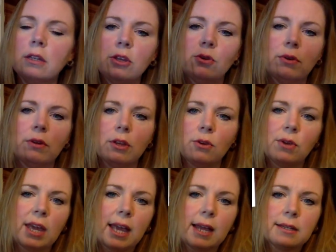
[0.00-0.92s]
You
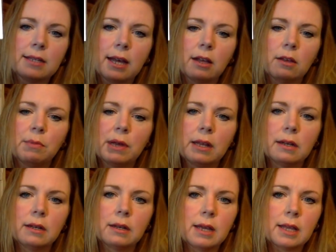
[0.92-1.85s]
can't tell, but
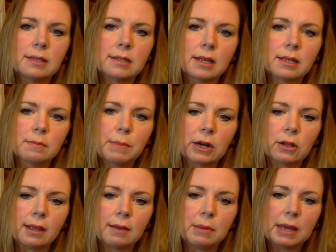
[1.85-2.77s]
it says
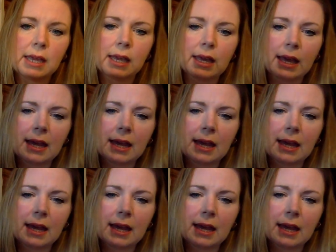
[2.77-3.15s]
Barely Pink,